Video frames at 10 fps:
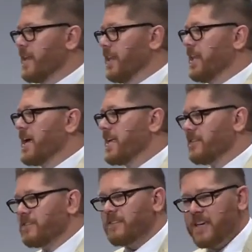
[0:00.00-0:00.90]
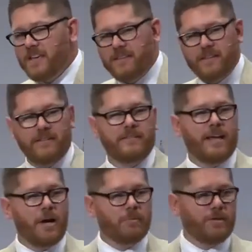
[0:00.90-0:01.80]
lion's teeth and the
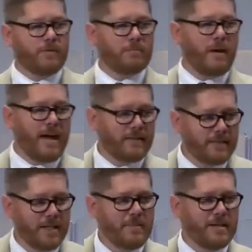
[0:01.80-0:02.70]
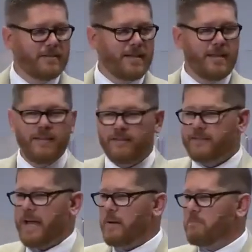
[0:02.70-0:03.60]
scalps of his past enemies, did he
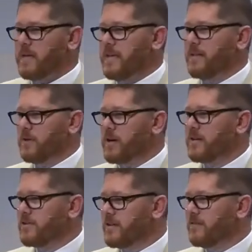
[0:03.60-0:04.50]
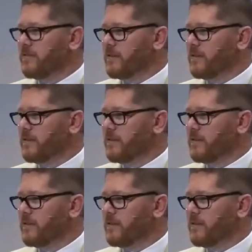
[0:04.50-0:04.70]
stop being the great chief?